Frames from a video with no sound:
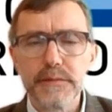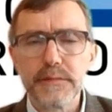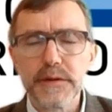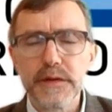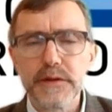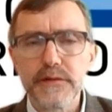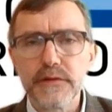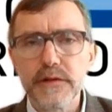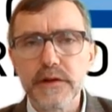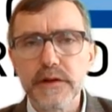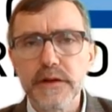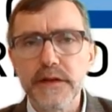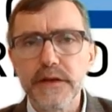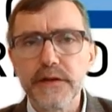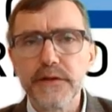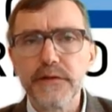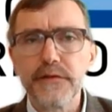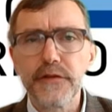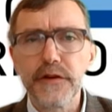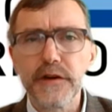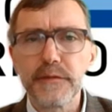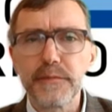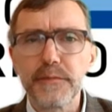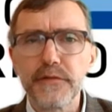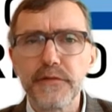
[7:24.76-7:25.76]
basically
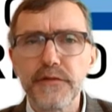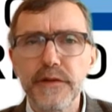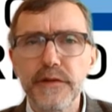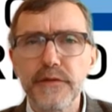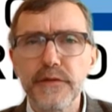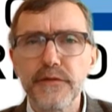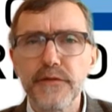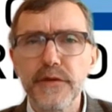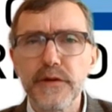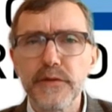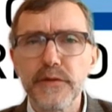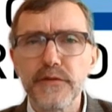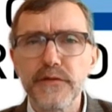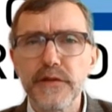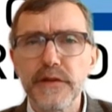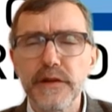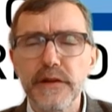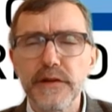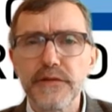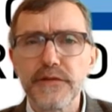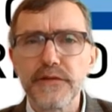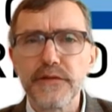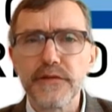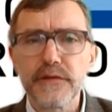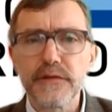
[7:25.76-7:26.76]
85% of our
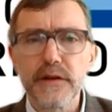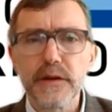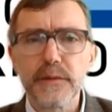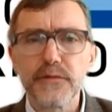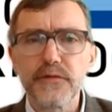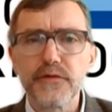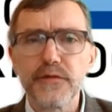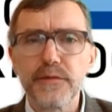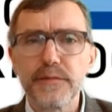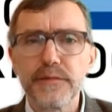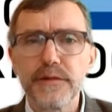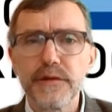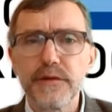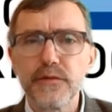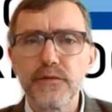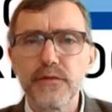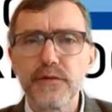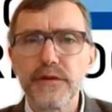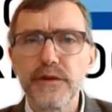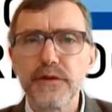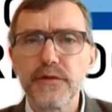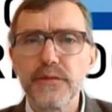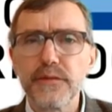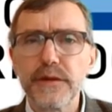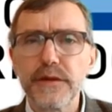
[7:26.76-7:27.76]
sales comes from the
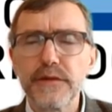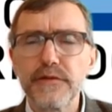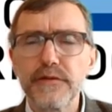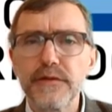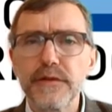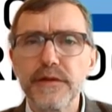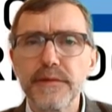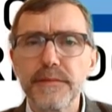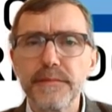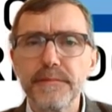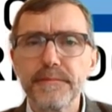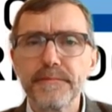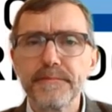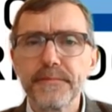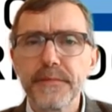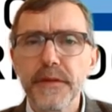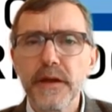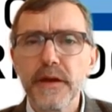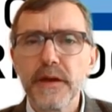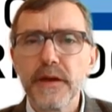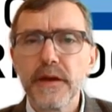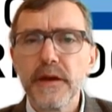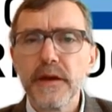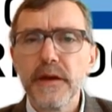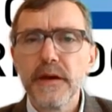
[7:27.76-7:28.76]
Nordic region here.
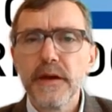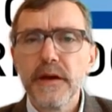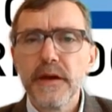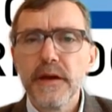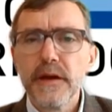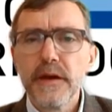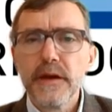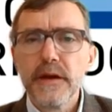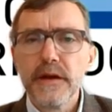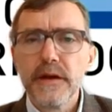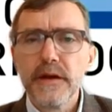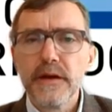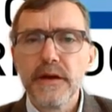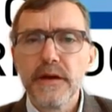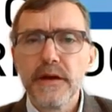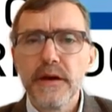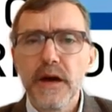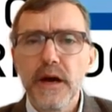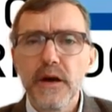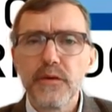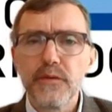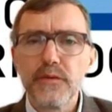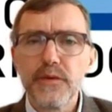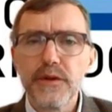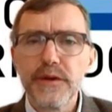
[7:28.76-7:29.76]
Uh,
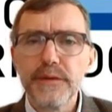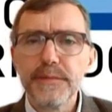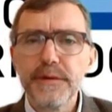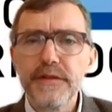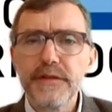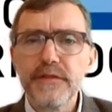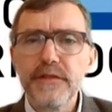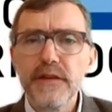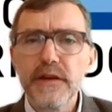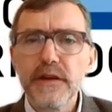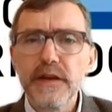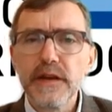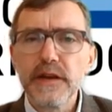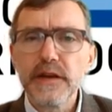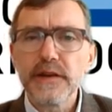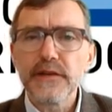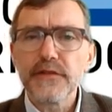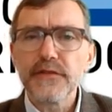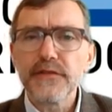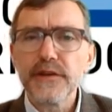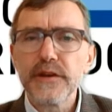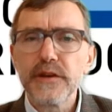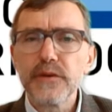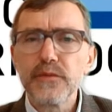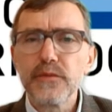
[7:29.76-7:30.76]
our EBITDA
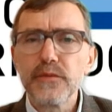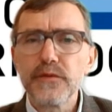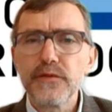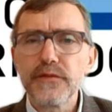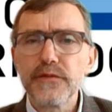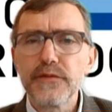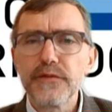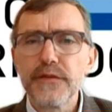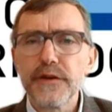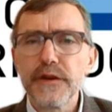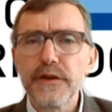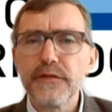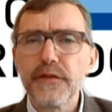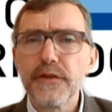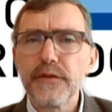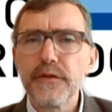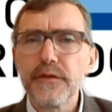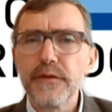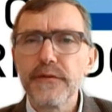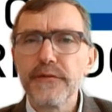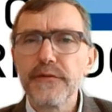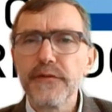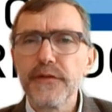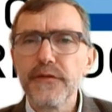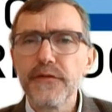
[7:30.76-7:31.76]
last year was
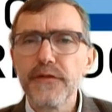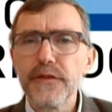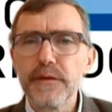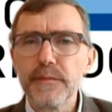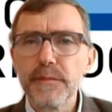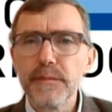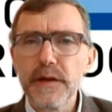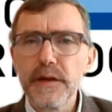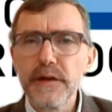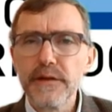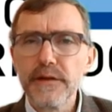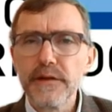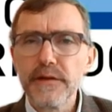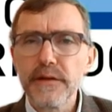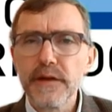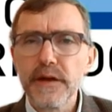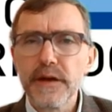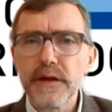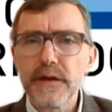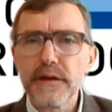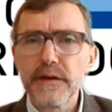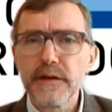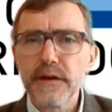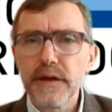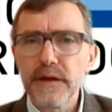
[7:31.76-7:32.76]
515 million,
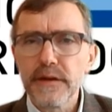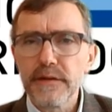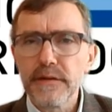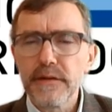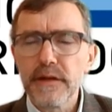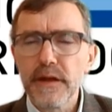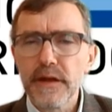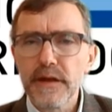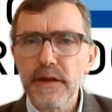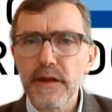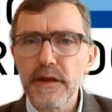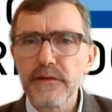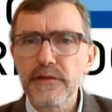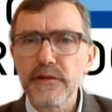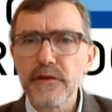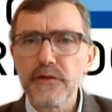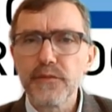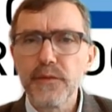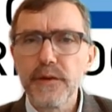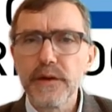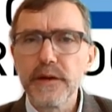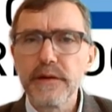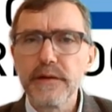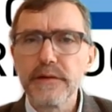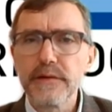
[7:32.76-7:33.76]
and that has as
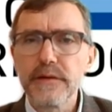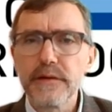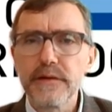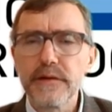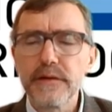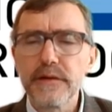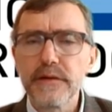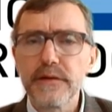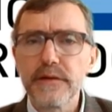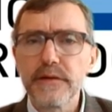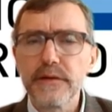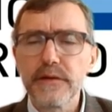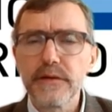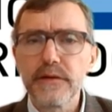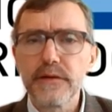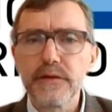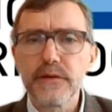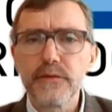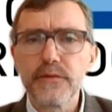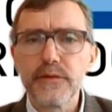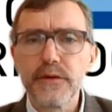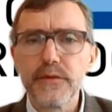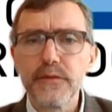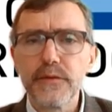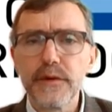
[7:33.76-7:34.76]
well uh,
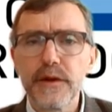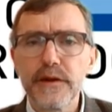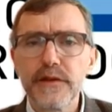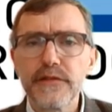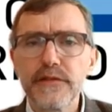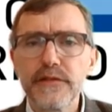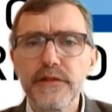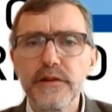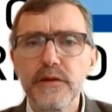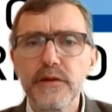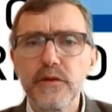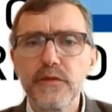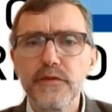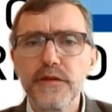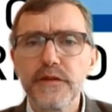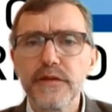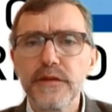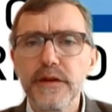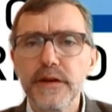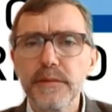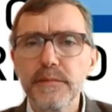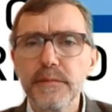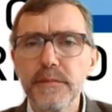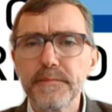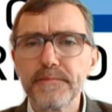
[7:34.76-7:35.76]
grown nicely over
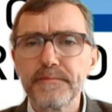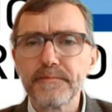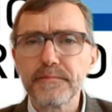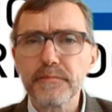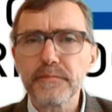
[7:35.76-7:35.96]
time.